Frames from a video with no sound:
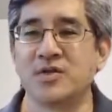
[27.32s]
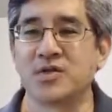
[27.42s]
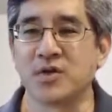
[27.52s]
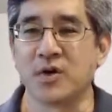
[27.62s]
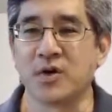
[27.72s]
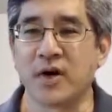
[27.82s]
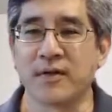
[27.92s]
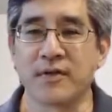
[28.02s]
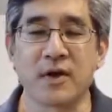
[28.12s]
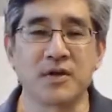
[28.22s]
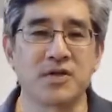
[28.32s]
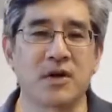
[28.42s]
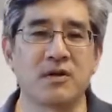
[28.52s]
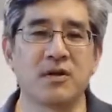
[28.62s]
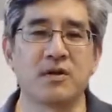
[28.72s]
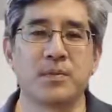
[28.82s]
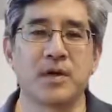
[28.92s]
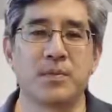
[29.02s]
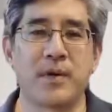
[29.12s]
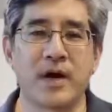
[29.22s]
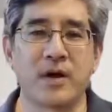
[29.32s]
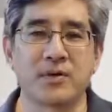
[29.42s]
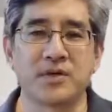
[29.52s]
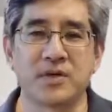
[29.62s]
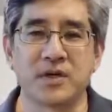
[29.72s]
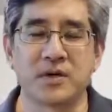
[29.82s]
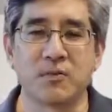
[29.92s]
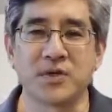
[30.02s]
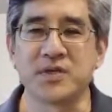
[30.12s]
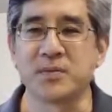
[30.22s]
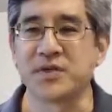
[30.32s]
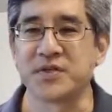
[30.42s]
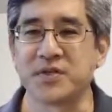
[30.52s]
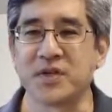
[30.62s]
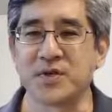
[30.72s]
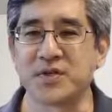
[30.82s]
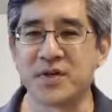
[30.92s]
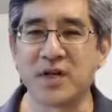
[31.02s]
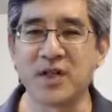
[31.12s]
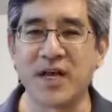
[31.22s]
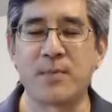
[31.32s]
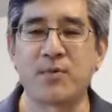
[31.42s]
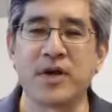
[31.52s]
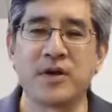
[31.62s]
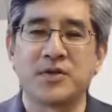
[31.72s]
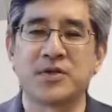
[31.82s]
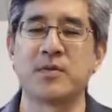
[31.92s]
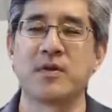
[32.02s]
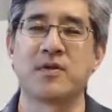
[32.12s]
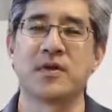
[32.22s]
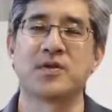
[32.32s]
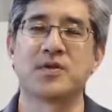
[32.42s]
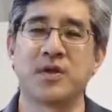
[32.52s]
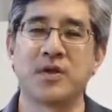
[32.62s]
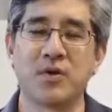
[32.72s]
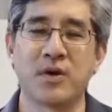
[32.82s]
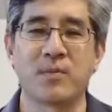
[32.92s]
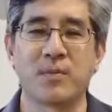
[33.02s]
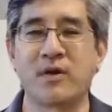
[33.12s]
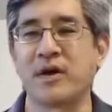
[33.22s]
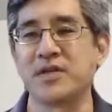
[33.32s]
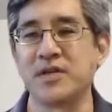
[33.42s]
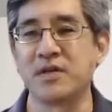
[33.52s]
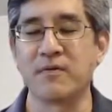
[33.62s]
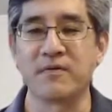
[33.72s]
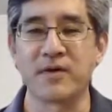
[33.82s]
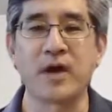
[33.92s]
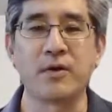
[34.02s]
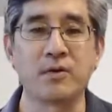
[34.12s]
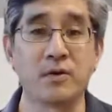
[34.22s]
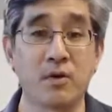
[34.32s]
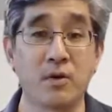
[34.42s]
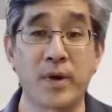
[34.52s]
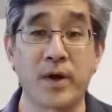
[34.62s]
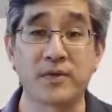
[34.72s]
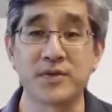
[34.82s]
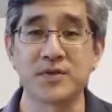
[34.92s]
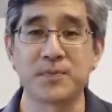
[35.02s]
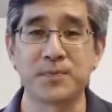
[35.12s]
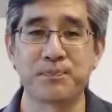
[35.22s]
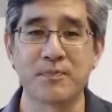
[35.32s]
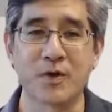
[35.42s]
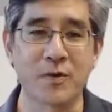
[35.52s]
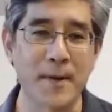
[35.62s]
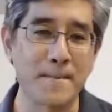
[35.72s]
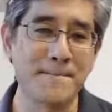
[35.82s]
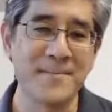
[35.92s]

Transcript: So I thought I'd talk a little bit about what's in my syllabus and elaborate on some of the things so that you had a better idea of how you could go about this. Okay.